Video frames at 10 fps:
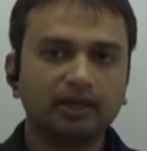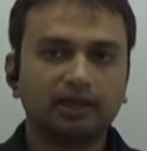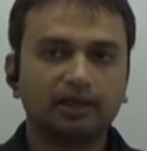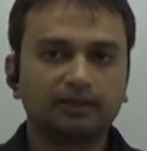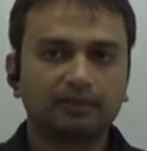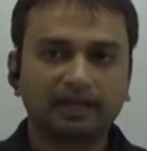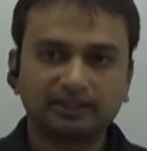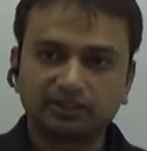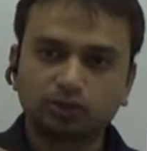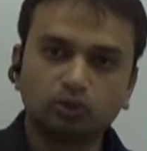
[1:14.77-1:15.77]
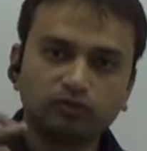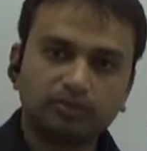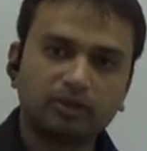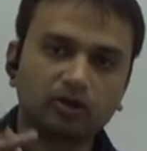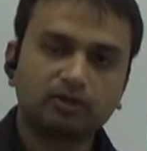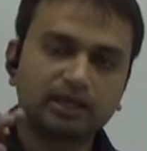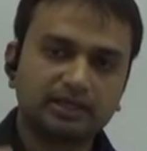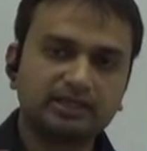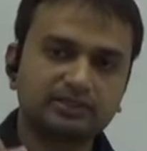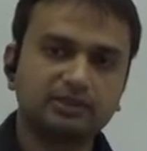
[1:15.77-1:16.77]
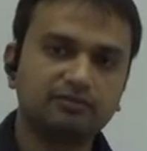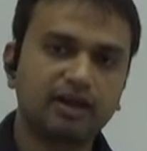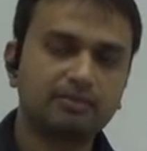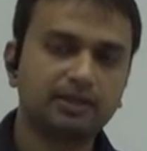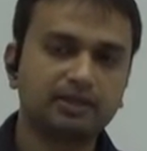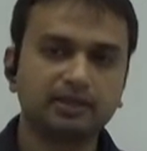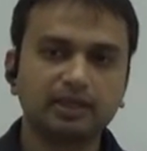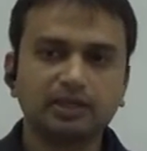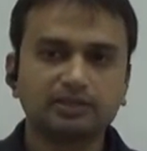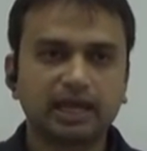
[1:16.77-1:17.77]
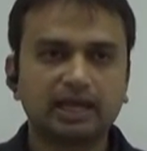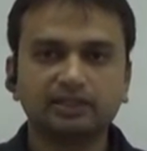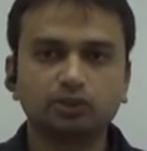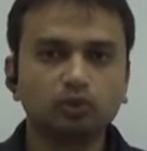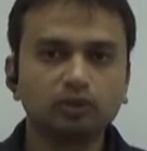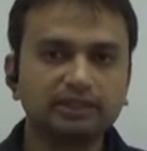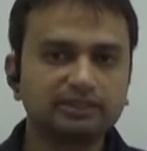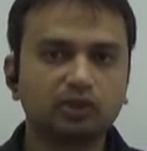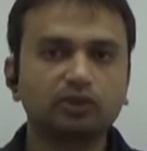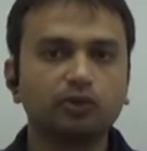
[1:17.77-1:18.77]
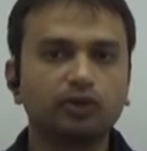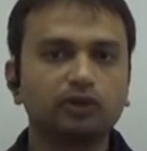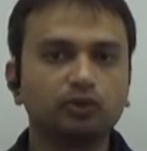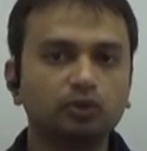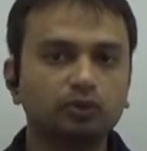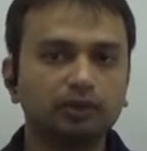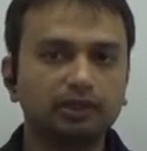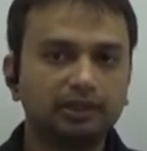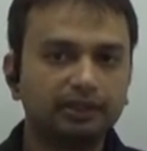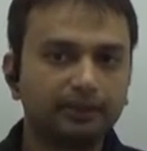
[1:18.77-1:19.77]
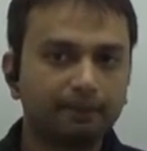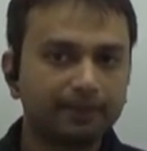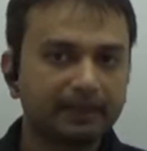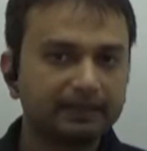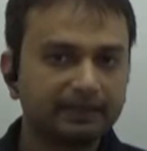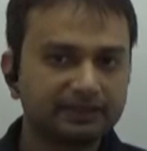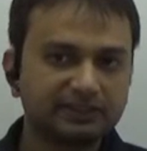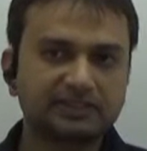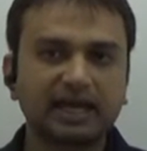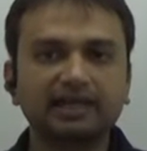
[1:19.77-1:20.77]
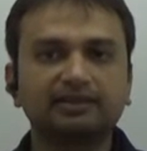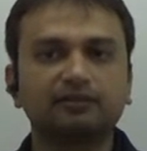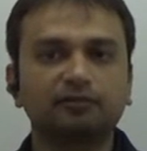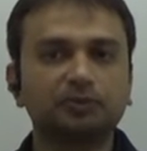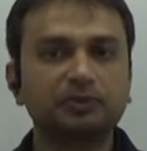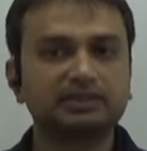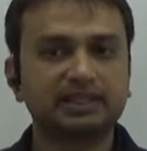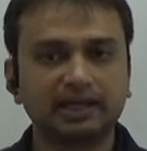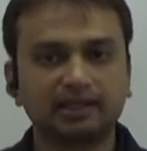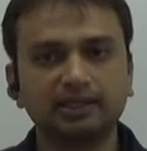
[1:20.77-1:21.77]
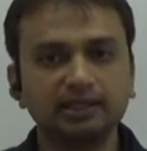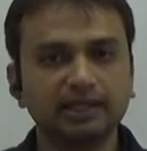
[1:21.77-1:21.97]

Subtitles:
and this tool will be continuously vibrating, and the tool is not going to strike the workpiece directly.